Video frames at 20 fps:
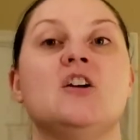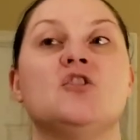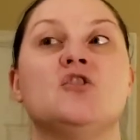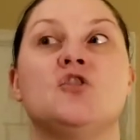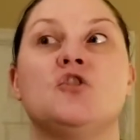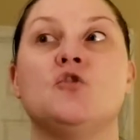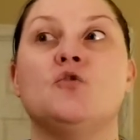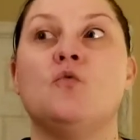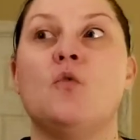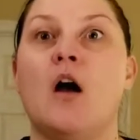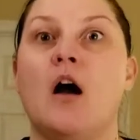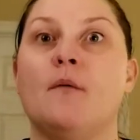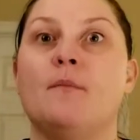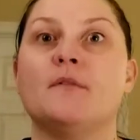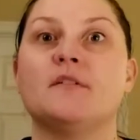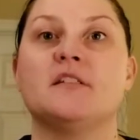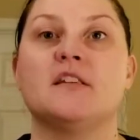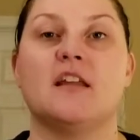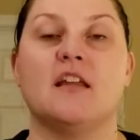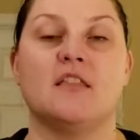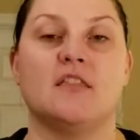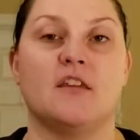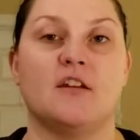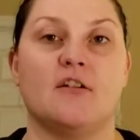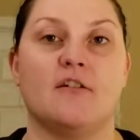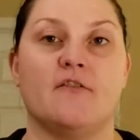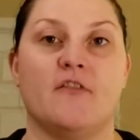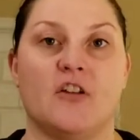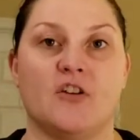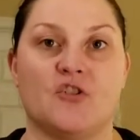to help us to get
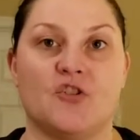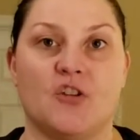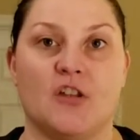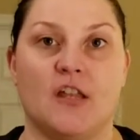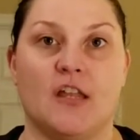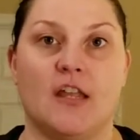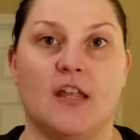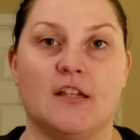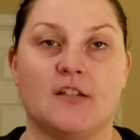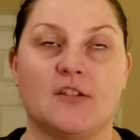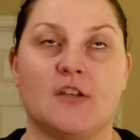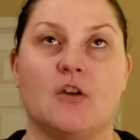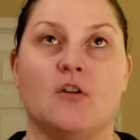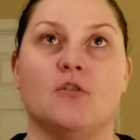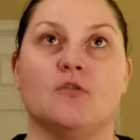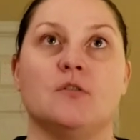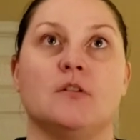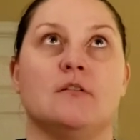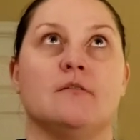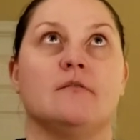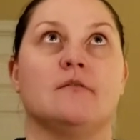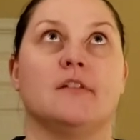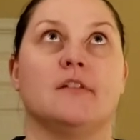there eventually. So,